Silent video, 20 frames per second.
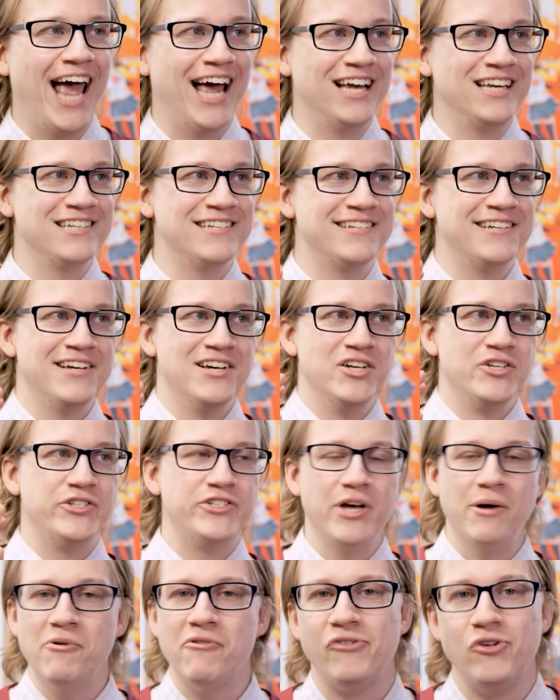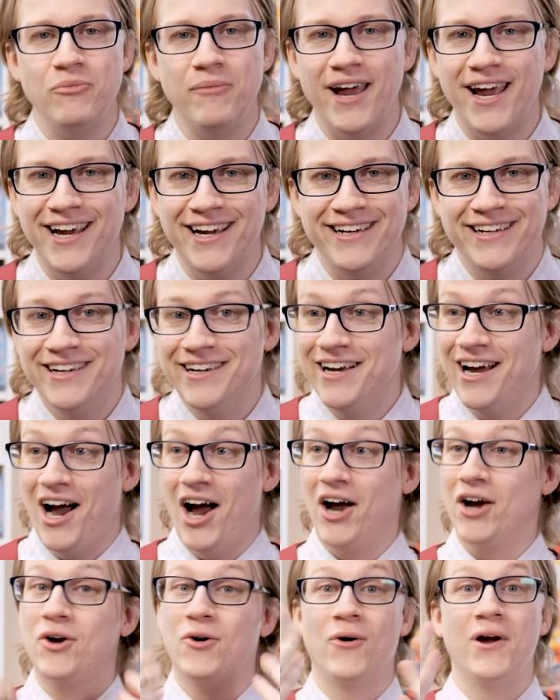And some of you may
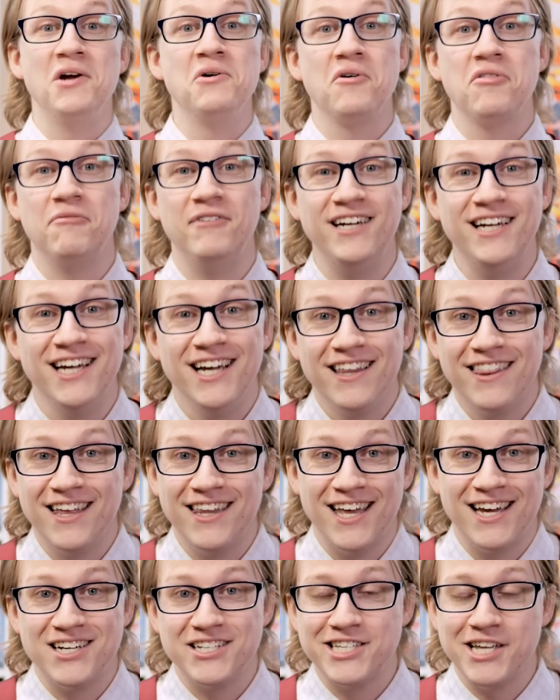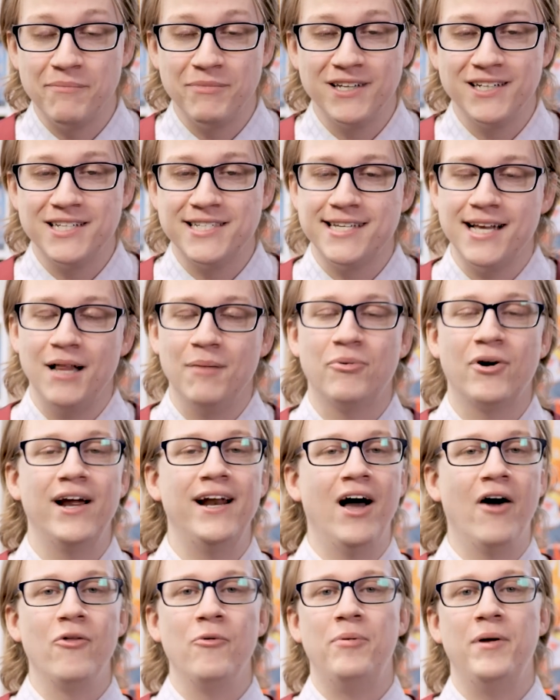agree with me that that is something to
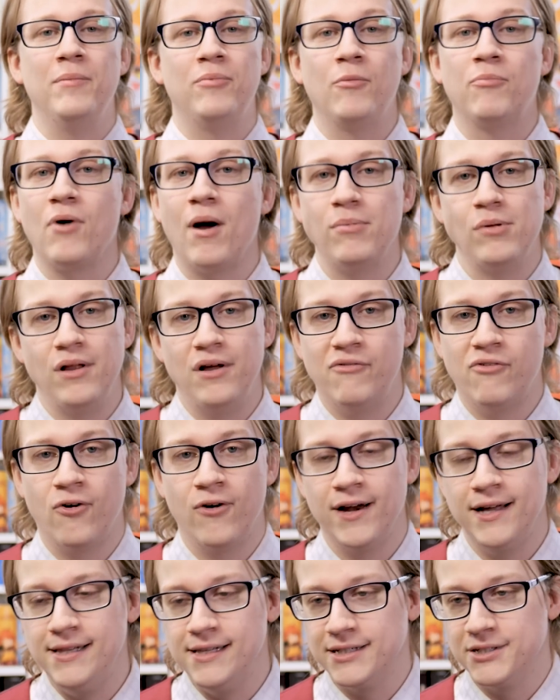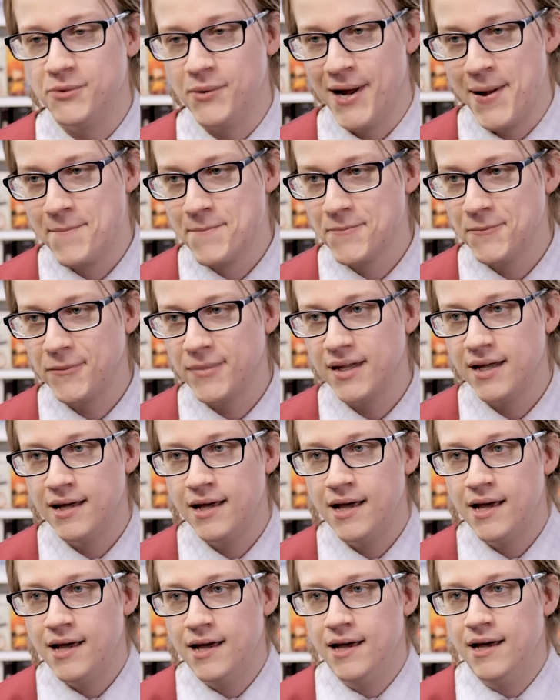celebrate. Other people probably have already clicked away.
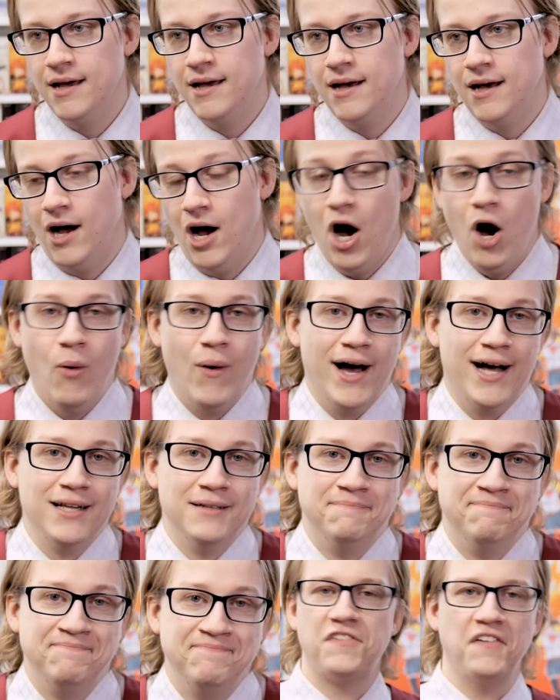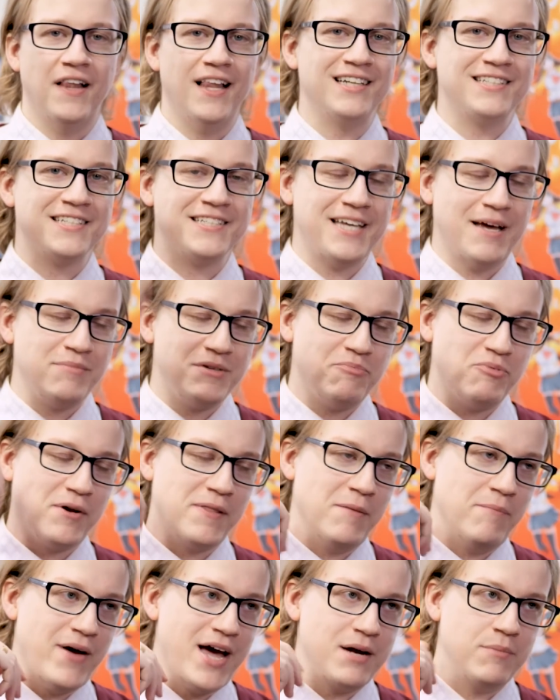Oh well. So let's attempt to
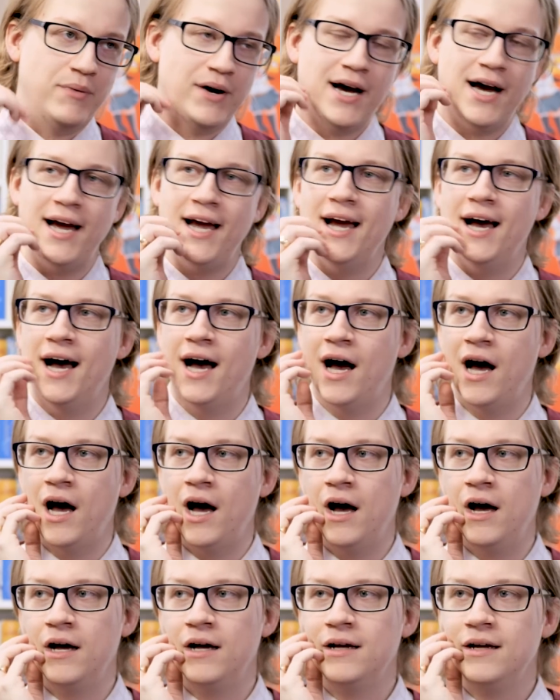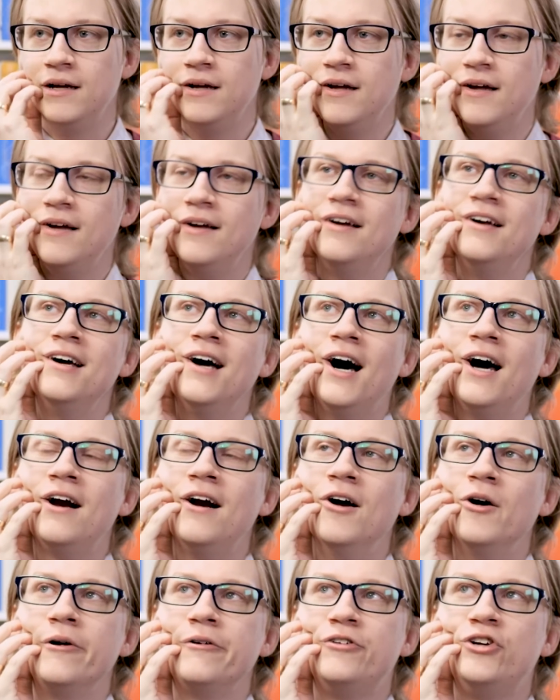bring them back by, I
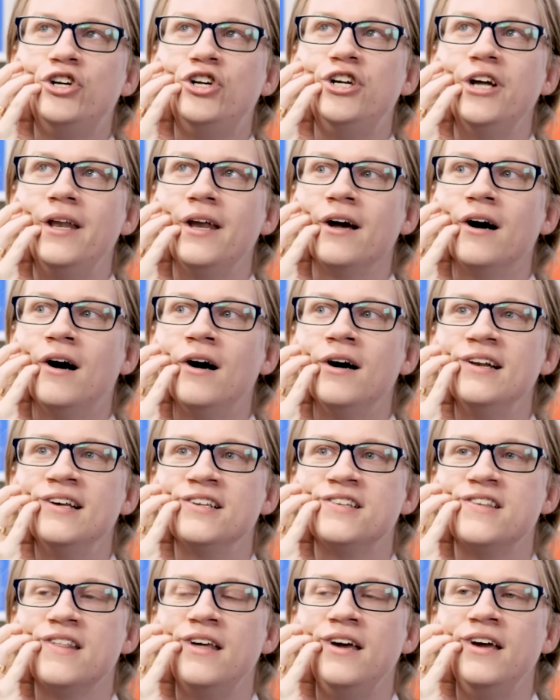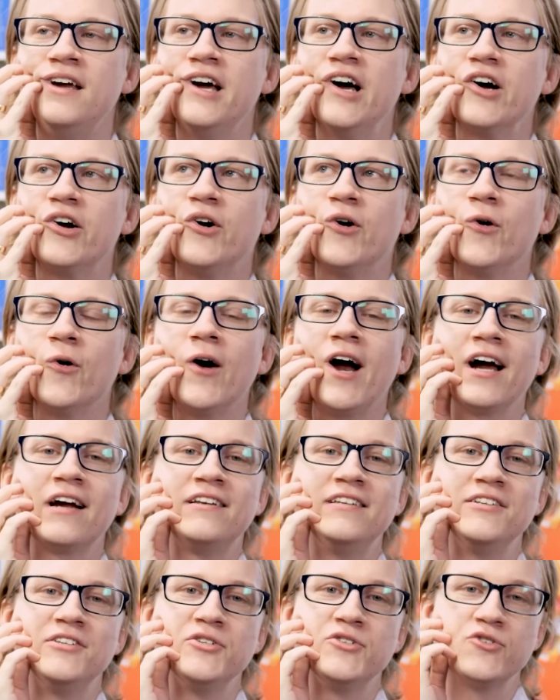don't know if shitting on is the
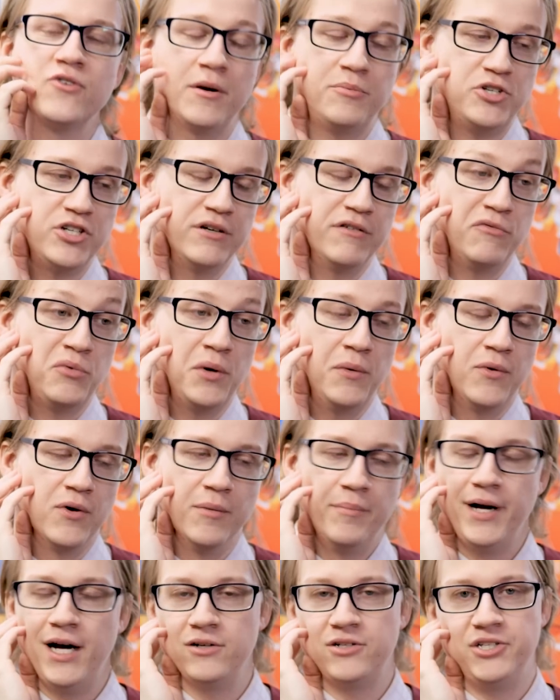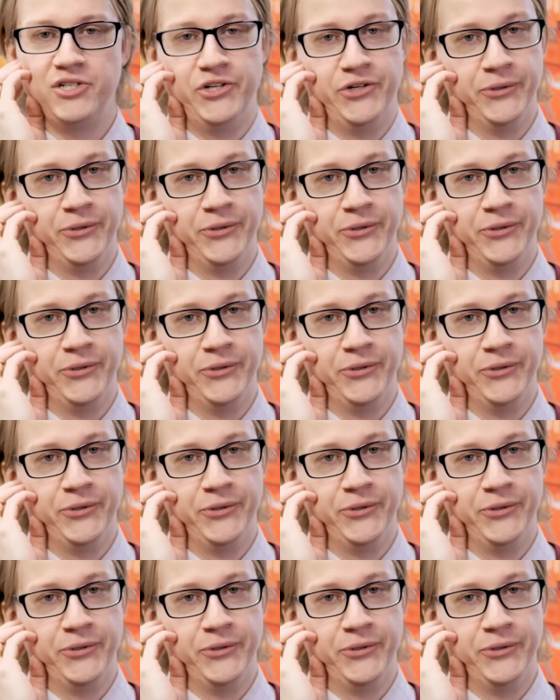correct description of what we're about to